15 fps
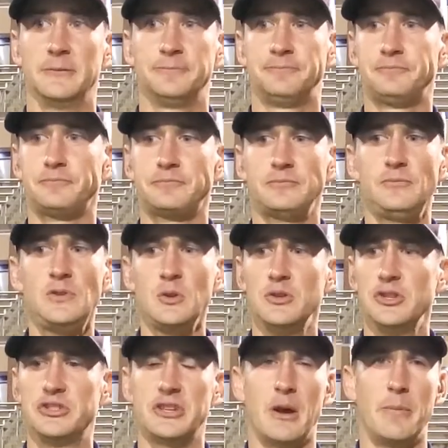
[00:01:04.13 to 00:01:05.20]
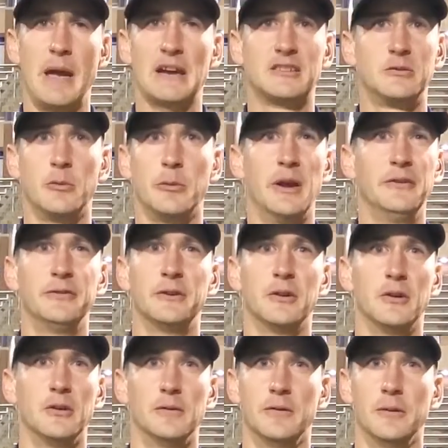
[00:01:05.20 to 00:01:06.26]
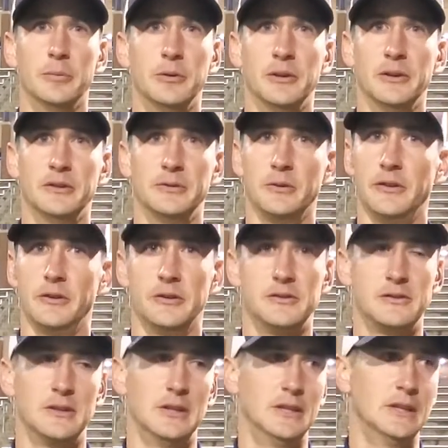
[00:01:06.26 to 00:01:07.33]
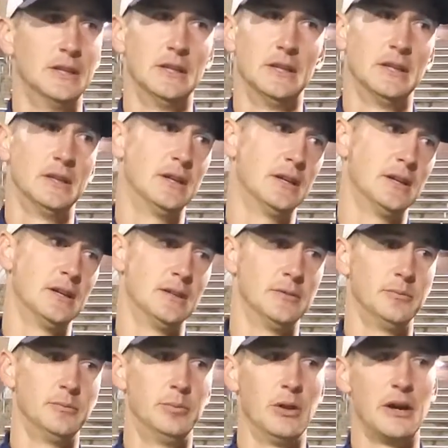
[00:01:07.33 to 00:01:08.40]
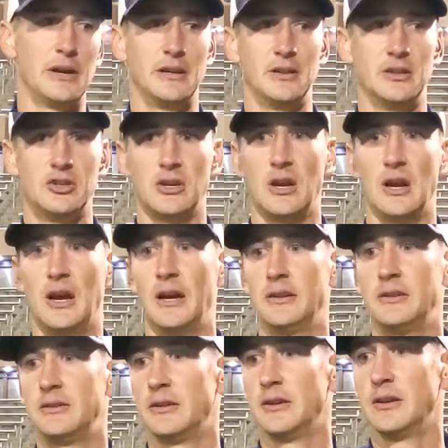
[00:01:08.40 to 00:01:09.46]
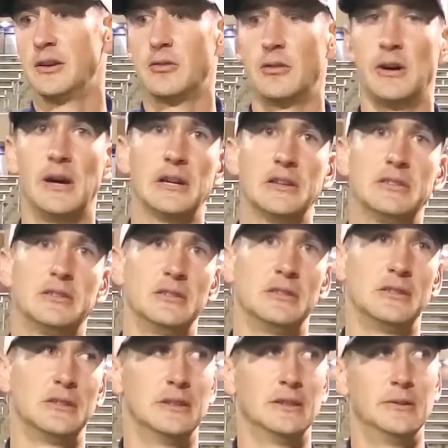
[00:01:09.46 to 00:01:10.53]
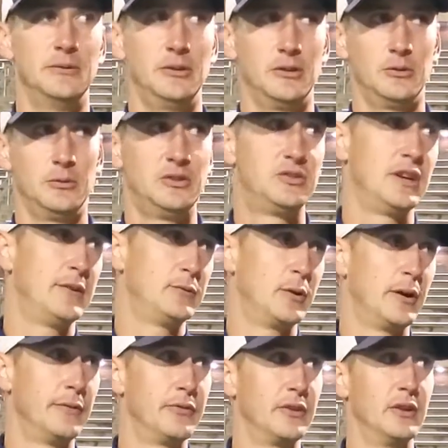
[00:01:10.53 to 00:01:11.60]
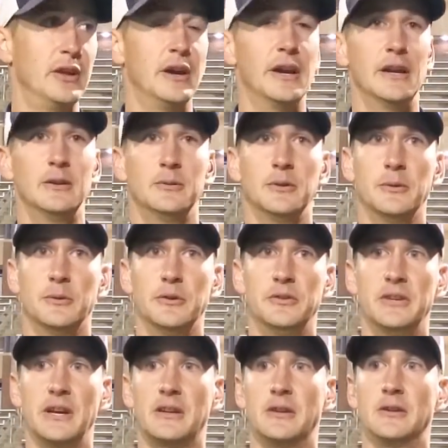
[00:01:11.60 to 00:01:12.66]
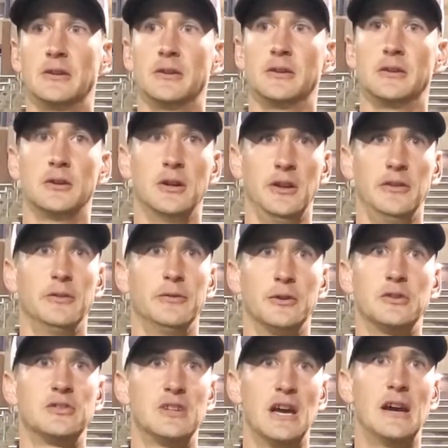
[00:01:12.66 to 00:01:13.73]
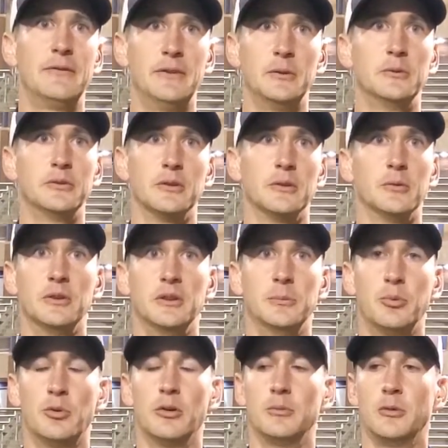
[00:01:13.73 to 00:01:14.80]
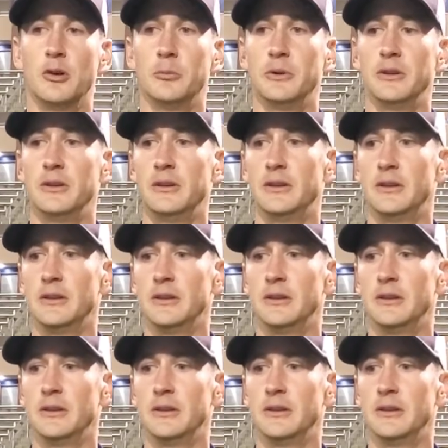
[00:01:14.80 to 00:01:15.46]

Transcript: that we just saw maximum effort all over the place. Whether it's blocking a shot, cross, we saved one off the line with Decker in the first half. That was a really important moment.